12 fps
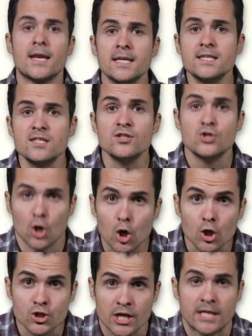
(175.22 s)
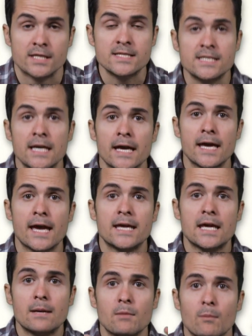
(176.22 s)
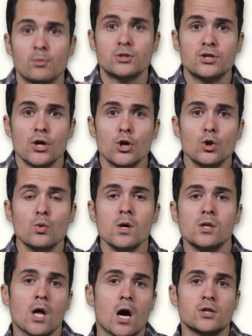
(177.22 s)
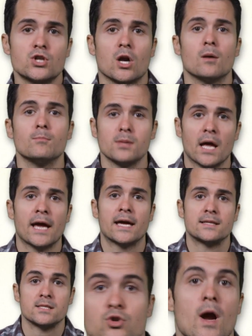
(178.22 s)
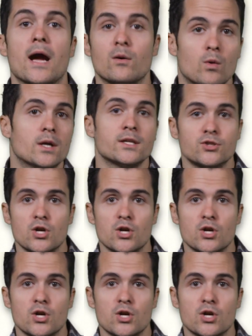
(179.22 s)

At Nixon's urging, the CIA came up with 2 long-term plans, Track 1 and